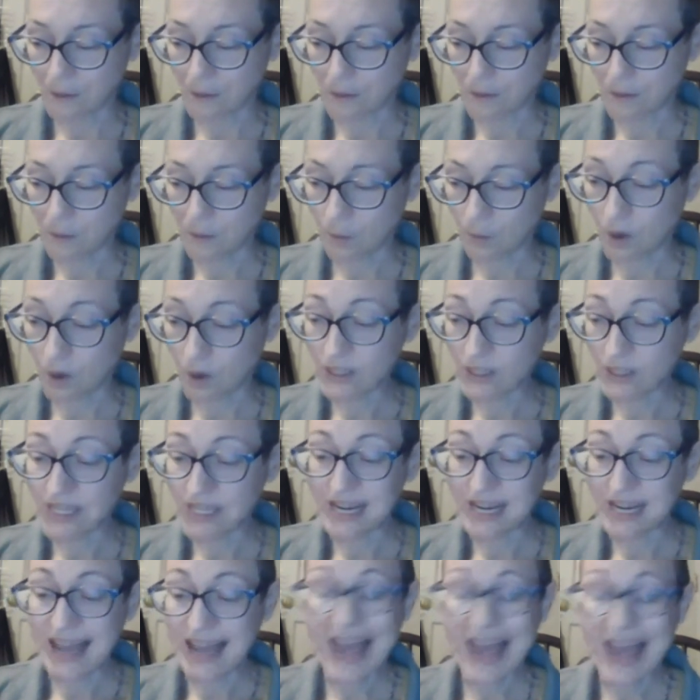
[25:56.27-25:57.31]

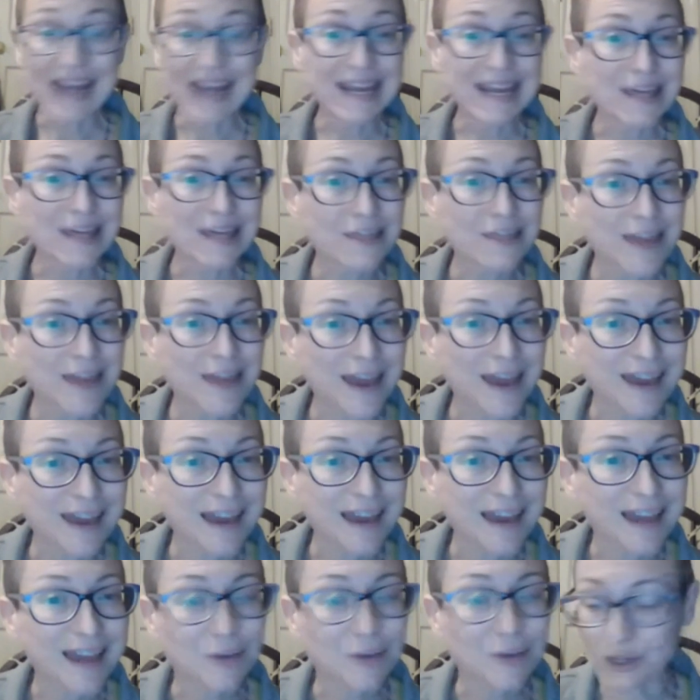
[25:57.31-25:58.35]
wanted anything
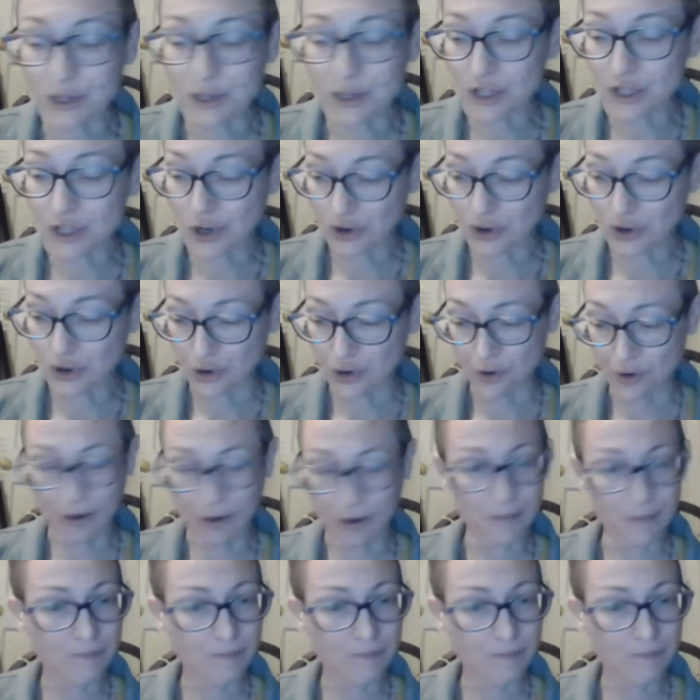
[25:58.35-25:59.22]
in return.